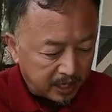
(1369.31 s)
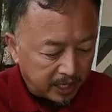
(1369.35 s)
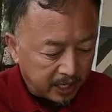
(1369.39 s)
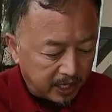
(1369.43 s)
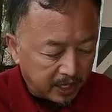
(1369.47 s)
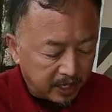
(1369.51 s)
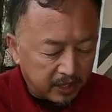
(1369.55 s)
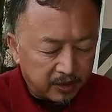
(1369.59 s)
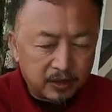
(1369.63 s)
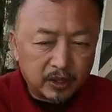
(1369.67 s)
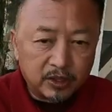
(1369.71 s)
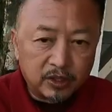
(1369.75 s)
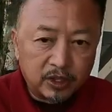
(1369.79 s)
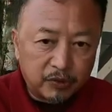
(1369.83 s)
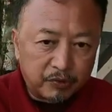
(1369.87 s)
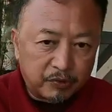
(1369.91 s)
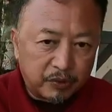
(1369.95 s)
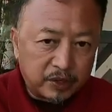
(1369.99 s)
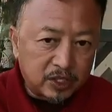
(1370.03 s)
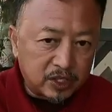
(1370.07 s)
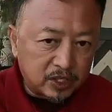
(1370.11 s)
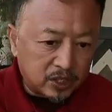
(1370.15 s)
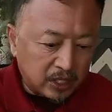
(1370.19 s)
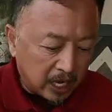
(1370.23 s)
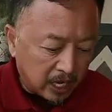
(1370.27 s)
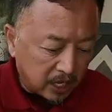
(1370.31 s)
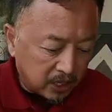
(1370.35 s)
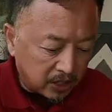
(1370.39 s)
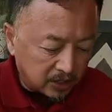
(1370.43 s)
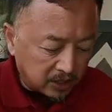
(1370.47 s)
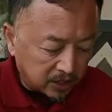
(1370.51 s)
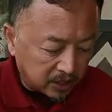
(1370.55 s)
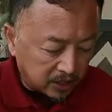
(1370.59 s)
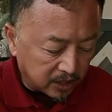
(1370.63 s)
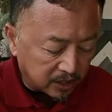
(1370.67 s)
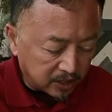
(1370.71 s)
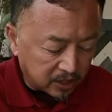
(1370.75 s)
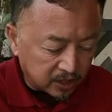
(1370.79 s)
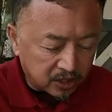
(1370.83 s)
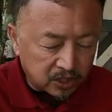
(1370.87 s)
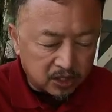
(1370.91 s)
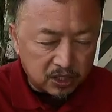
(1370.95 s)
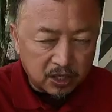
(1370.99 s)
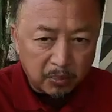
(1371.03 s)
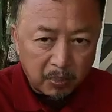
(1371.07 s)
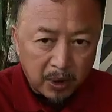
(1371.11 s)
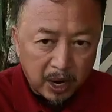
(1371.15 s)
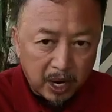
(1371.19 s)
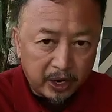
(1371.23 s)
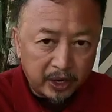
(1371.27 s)
And the different styles, I think this
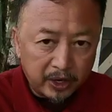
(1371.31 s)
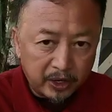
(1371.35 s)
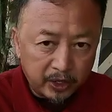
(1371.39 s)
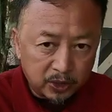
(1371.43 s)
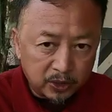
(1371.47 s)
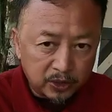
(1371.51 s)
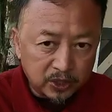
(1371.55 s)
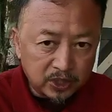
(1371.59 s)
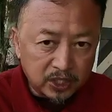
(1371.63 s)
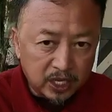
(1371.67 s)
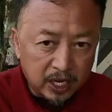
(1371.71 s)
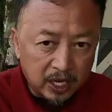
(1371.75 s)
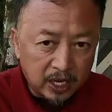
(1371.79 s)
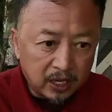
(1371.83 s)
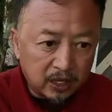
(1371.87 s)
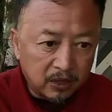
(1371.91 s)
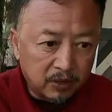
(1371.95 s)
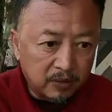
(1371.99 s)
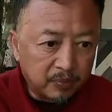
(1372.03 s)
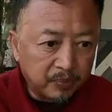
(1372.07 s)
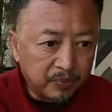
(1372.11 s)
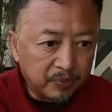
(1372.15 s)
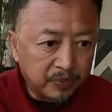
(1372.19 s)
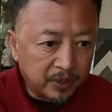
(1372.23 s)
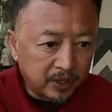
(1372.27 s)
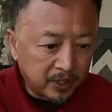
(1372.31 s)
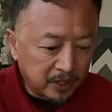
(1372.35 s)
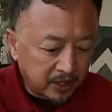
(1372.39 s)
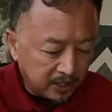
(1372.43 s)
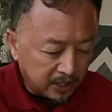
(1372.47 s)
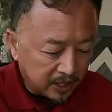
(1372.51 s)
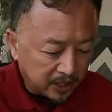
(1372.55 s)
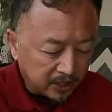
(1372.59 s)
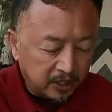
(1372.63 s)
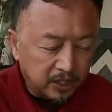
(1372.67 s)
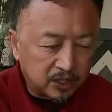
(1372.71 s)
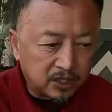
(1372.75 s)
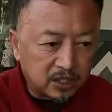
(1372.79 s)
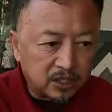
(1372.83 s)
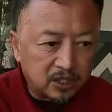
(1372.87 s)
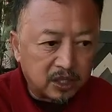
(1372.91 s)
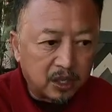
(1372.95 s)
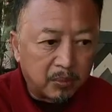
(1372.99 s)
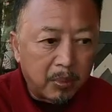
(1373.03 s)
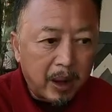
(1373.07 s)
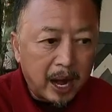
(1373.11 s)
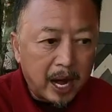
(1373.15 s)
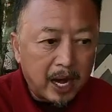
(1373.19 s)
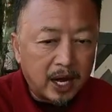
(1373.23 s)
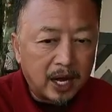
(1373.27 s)
is the barrio style, and this is
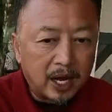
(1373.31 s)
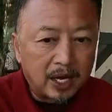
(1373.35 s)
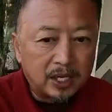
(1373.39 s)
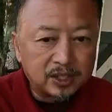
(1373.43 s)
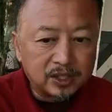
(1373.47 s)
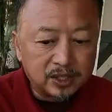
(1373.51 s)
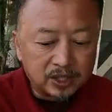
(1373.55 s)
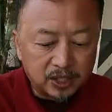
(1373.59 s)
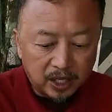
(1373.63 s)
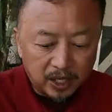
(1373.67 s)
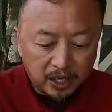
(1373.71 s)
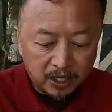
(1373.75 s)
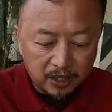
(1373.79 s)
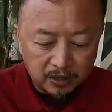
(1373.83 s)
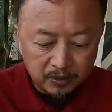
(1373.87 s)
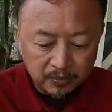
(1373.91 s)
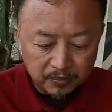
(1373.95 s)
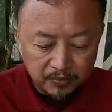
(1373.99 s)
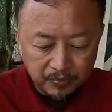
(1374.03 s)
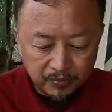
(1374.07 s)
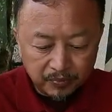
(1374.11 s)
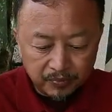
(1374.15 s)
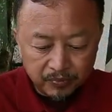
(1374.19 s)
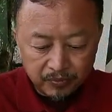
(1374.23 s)
the Baja style.